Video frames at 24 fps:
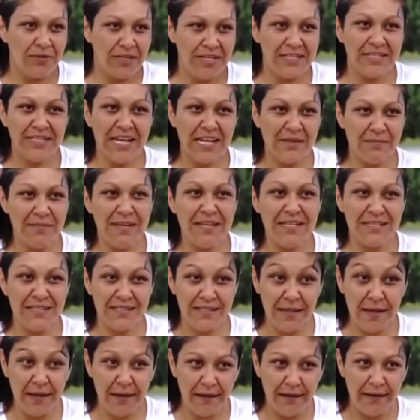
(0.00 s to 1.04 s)
as that means
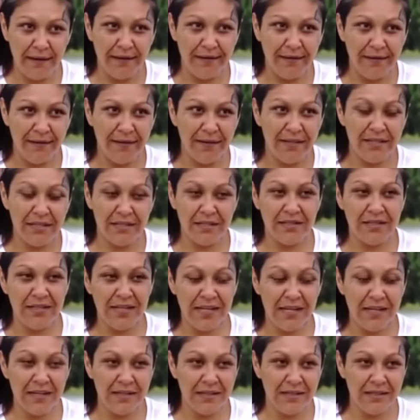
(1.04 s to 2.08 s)
son in
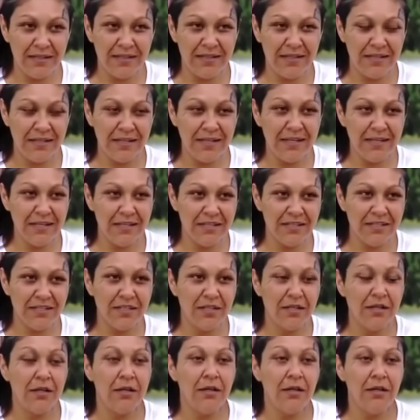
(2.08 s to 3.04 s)
English.